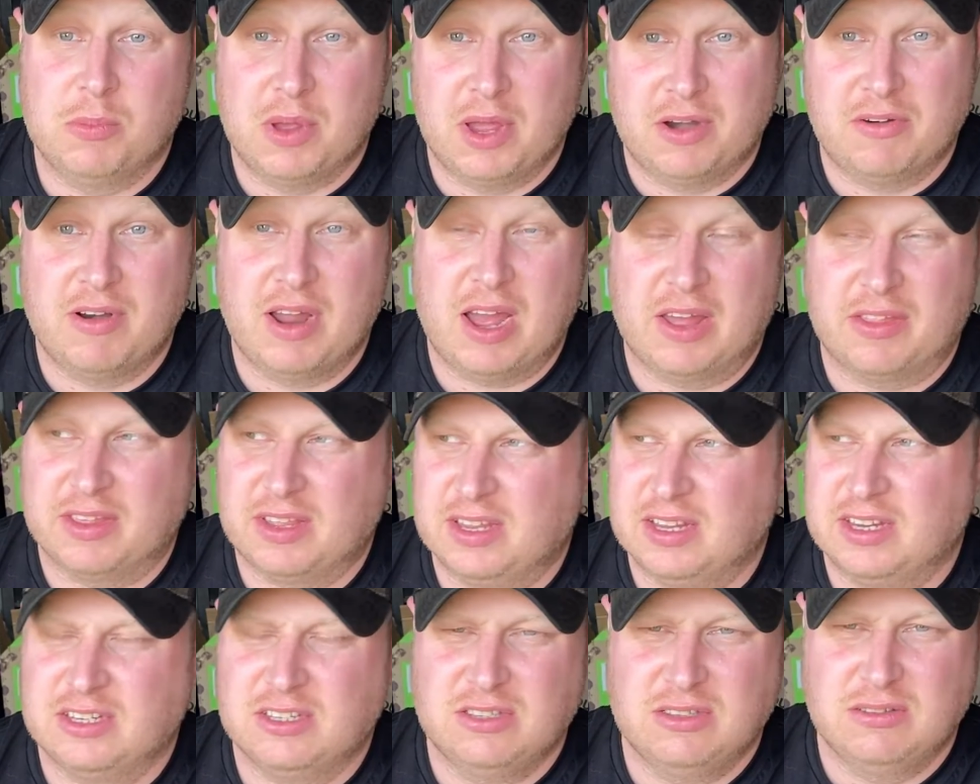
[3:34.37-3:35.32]
I think
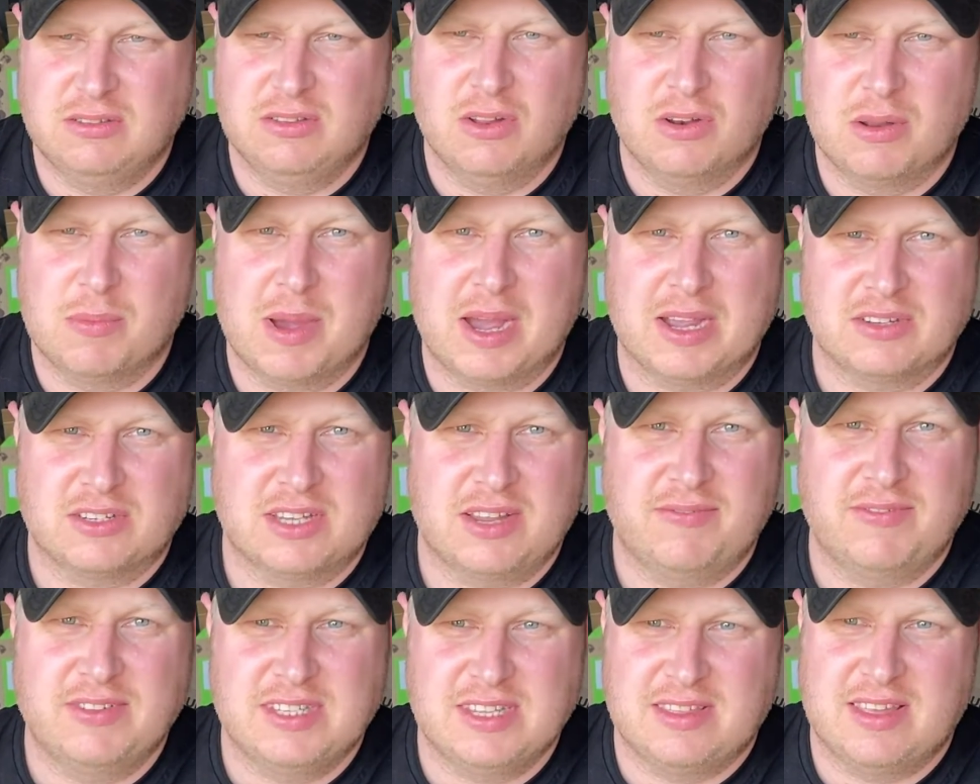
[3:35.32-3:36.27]
he's done about
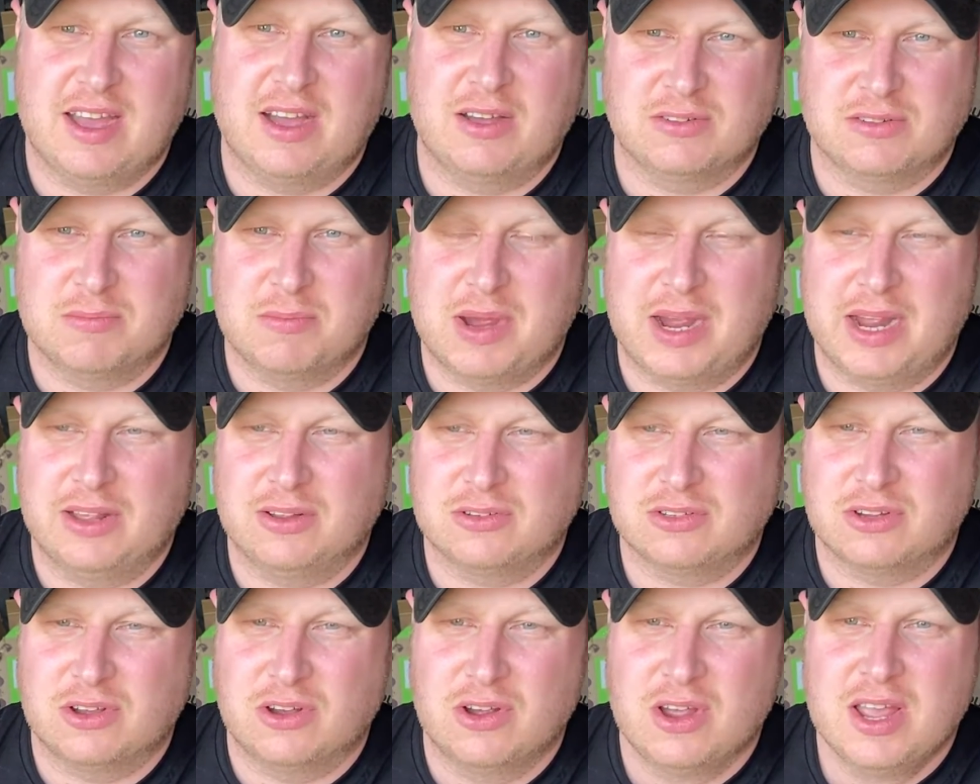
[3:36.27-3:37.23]
70,000 miles,
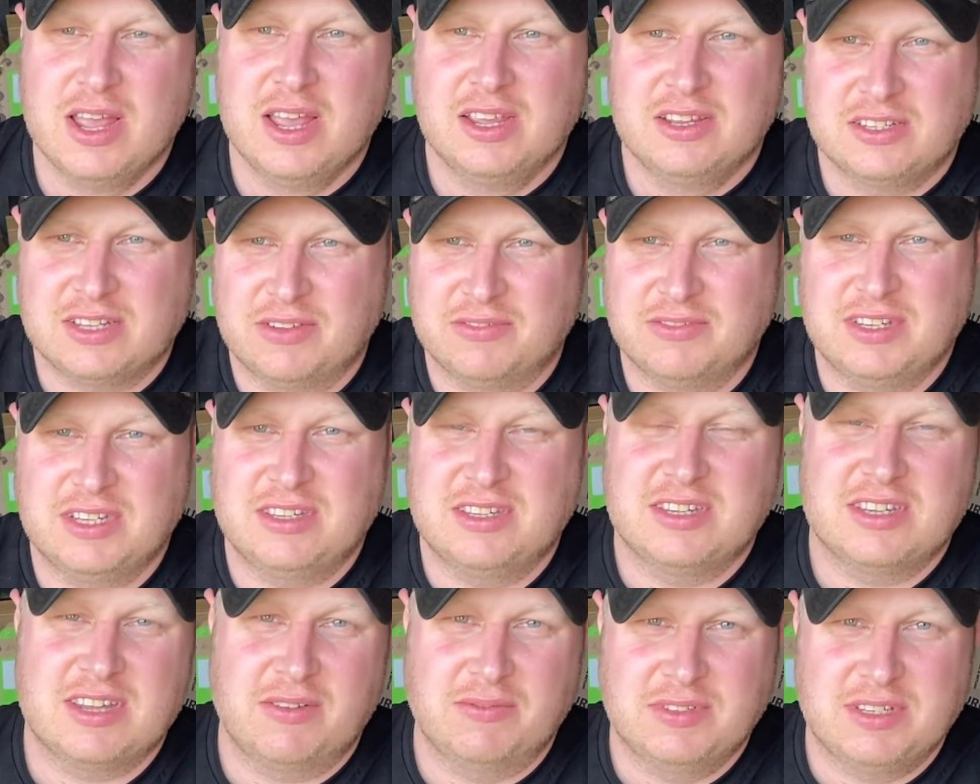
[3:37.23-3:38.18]
so 70 to
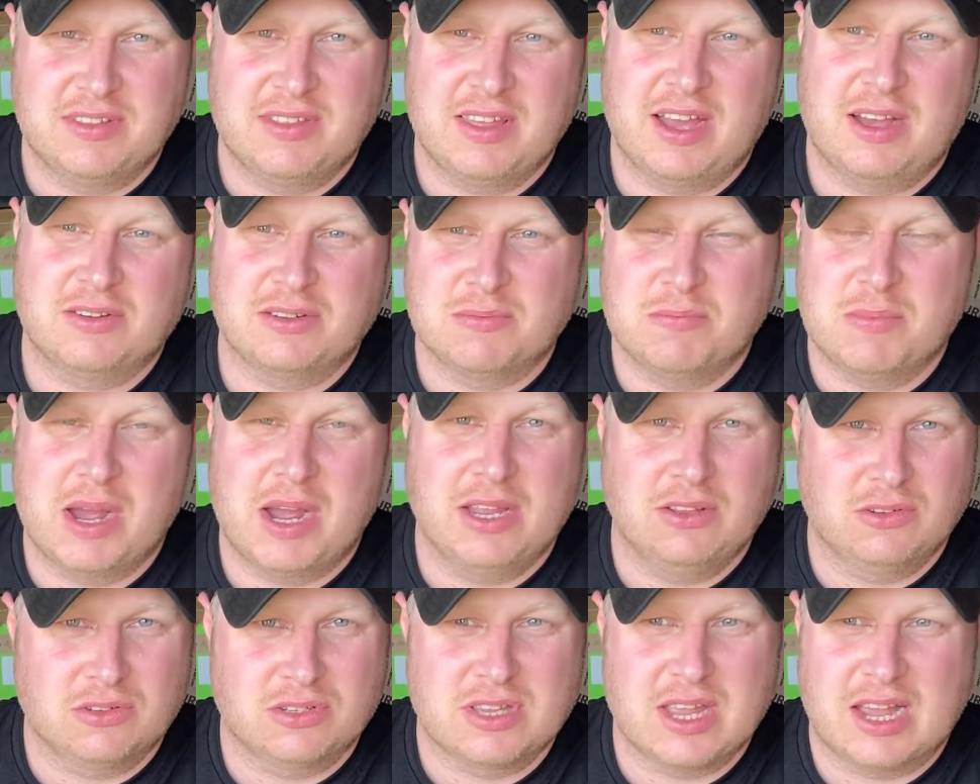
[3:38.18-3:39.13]
70,000 miles
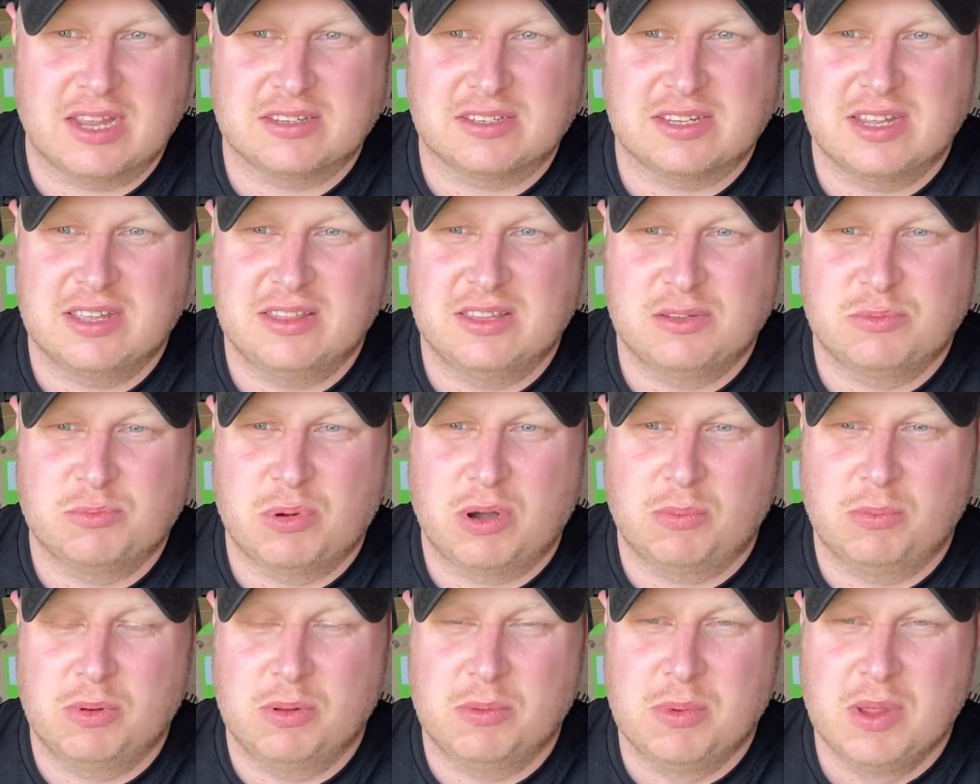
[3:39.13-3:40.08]
you'll start seeing this
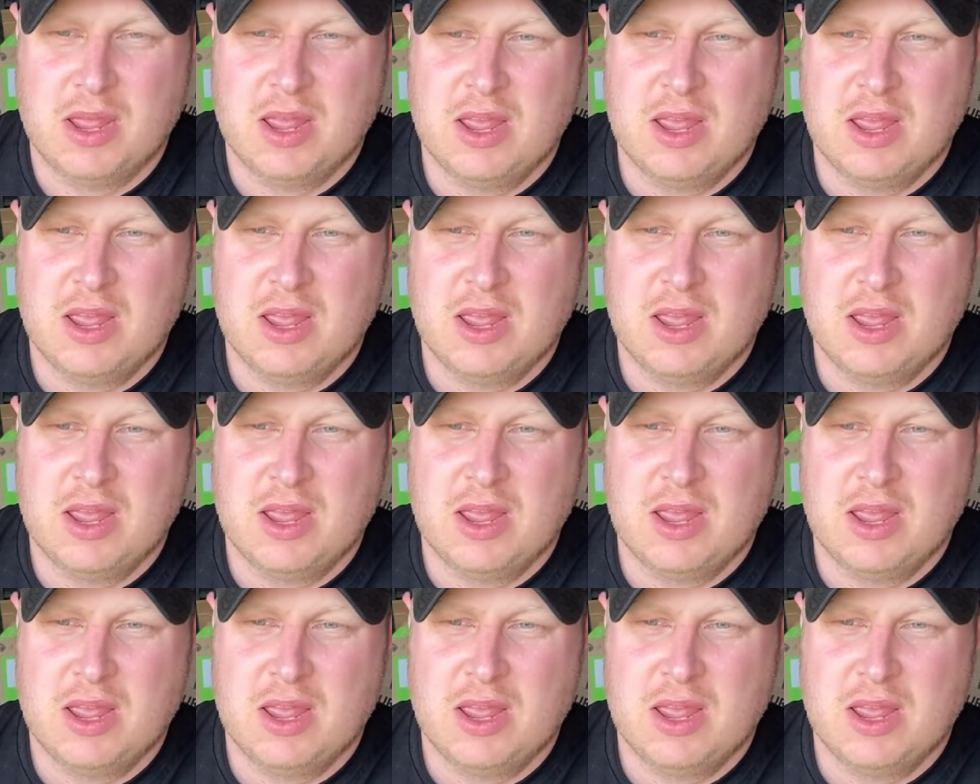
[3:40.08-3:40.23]
problem.